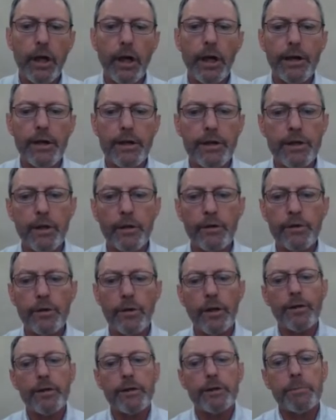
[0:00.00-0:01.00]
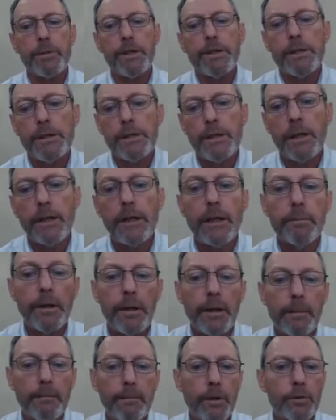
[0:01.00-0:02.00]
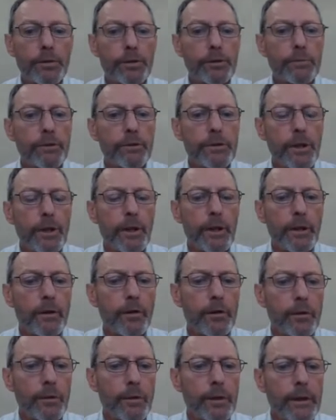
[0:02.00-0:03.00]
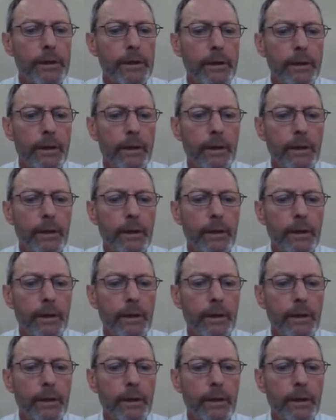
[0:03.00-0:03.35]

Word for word: guidance notes on other species like Himalayan balsam and giant hogweed.